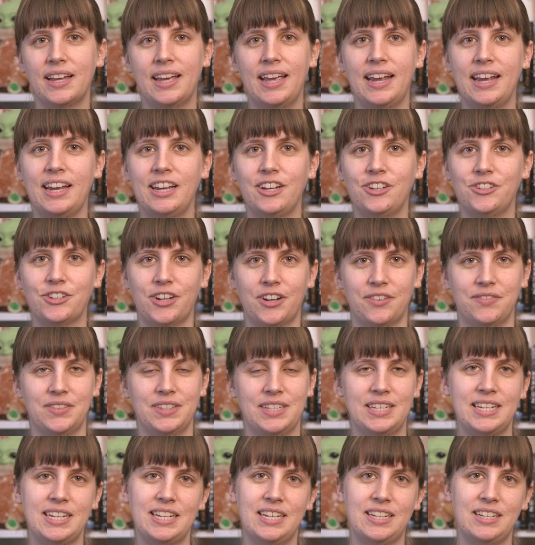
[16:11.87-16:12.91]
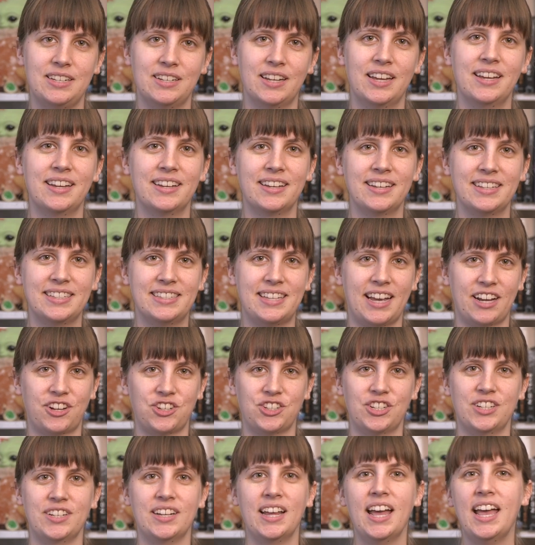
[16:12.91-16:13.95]
age of the teen
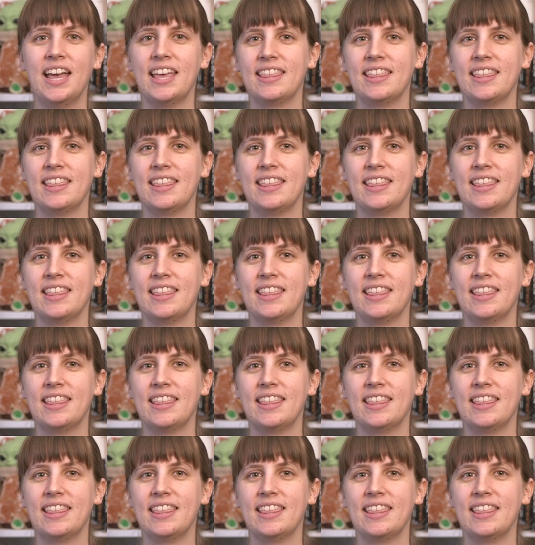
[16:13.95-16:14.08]
section